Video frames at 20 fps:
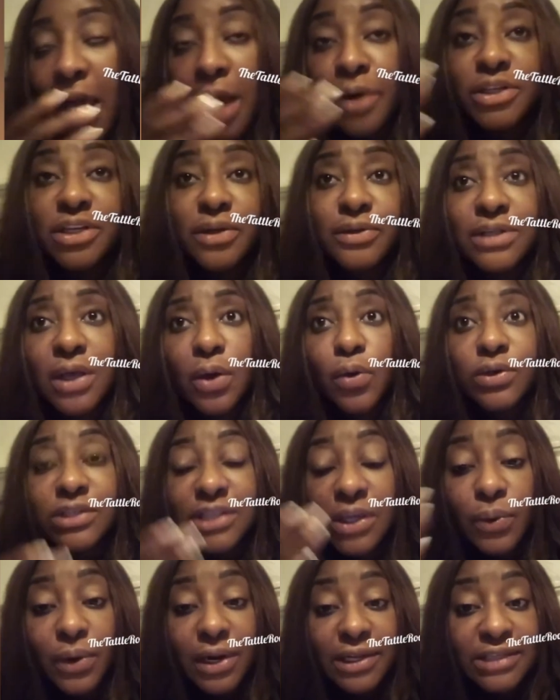And she was like, oh,
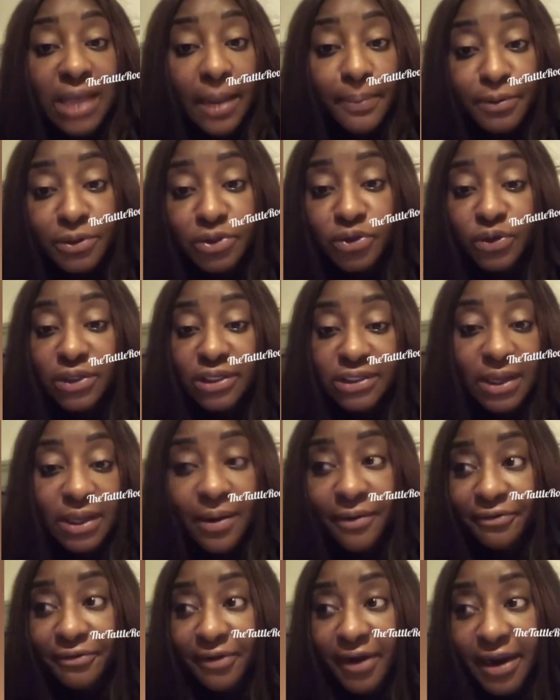see what has happened to this
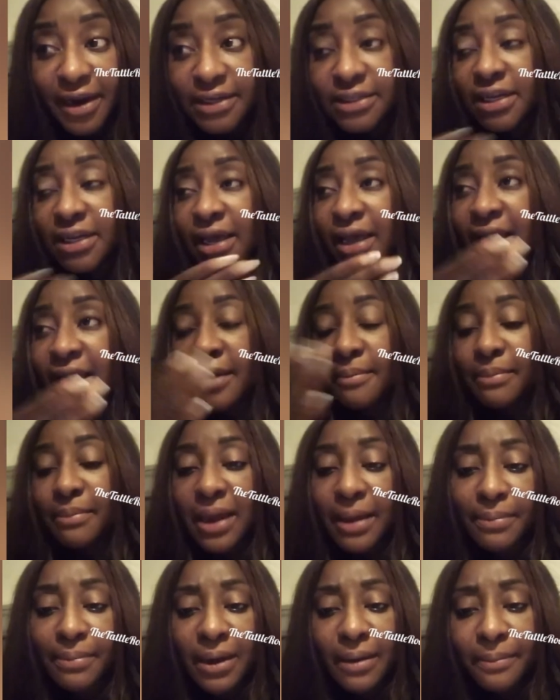our friend,
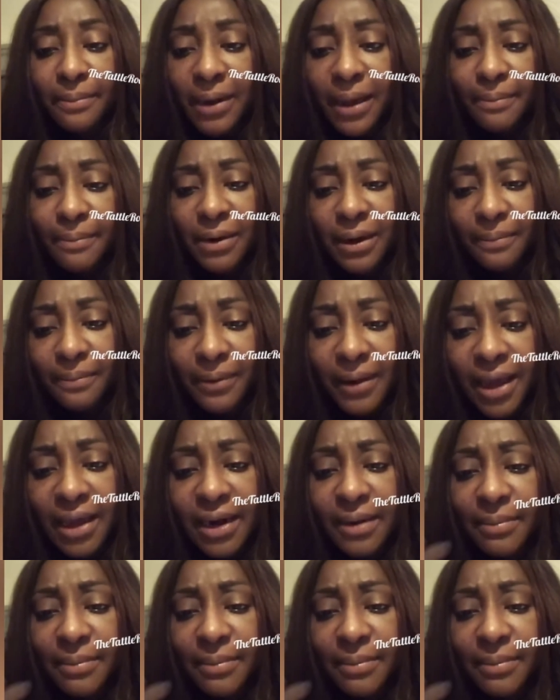blah, blah, blah, blah, blah.